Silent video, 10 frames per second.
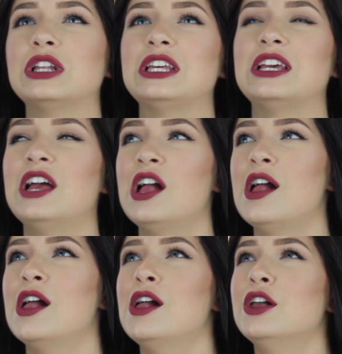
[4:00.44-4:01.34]
really
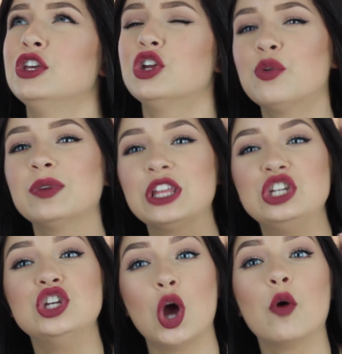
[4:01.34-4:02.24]
you don't really
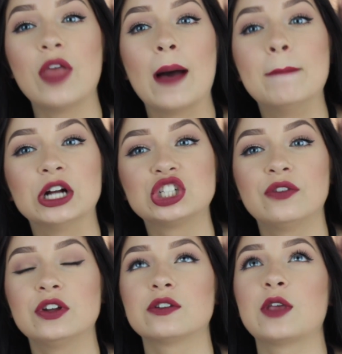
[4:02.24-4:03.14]
know that much
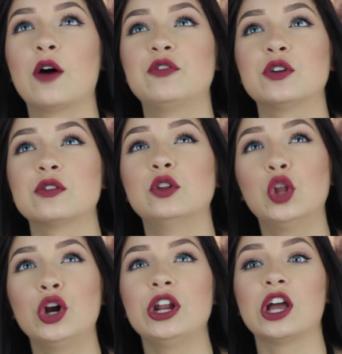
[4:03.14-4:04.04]
of yourself. You're
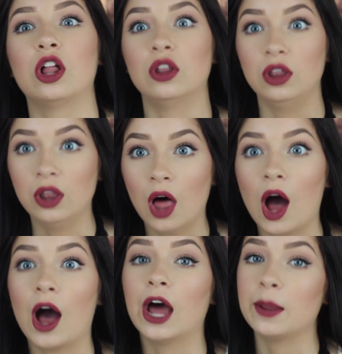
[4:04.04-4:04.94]
learning a
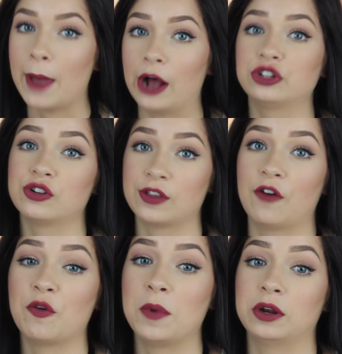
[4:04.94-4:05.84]
lot about
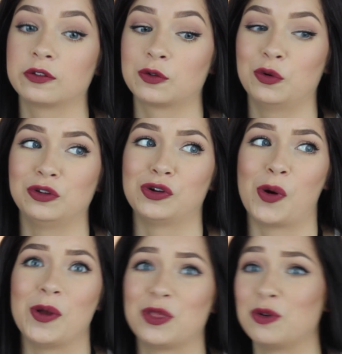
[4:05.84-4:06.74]
yourself in middle school. You're
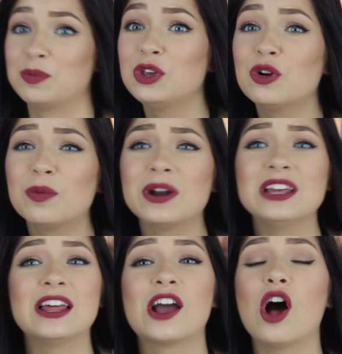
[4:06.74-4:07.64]
going through puberty,
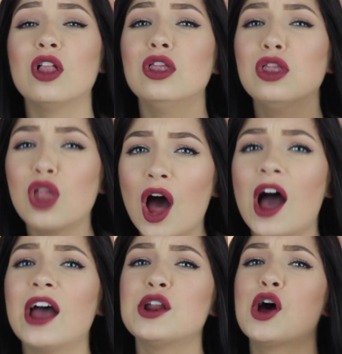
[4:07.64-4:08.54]
like a
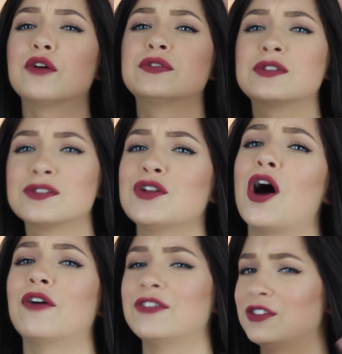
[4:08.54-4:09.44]
lot of
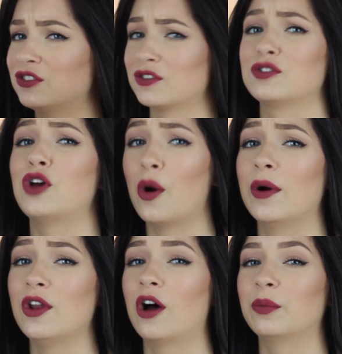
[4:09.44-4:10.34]
stuff is just
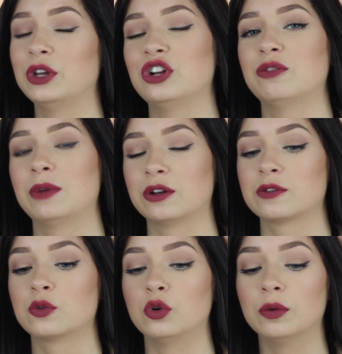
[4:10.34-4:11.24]
going on when you're in middle
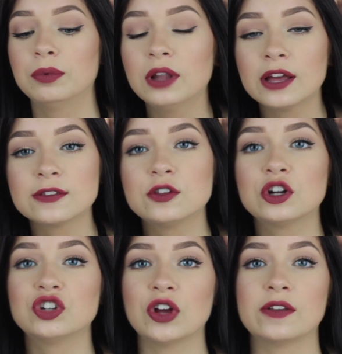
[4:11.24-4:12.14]
school. Plus
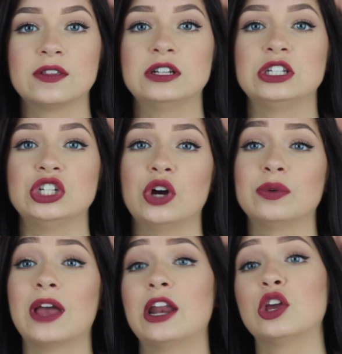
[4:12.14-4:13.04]
you're adjusting to, you
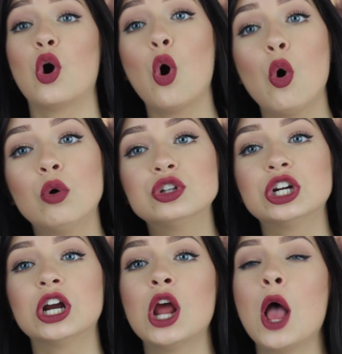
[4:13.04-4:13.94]
know, getting
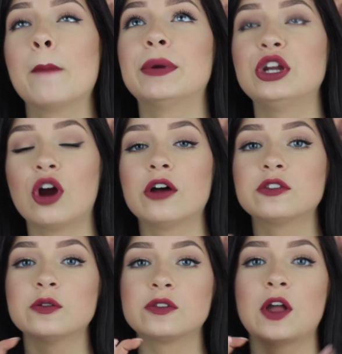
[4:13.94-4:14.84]
older, but you're
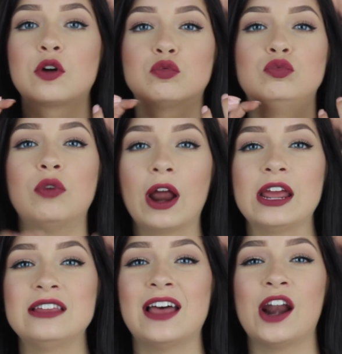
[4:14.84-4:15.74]
also stuck
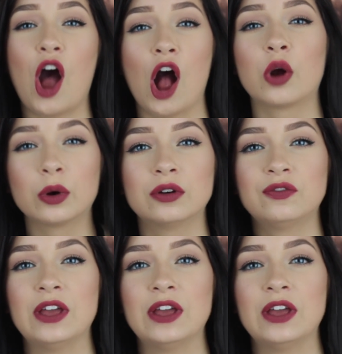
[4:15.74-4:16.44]
right in that awkward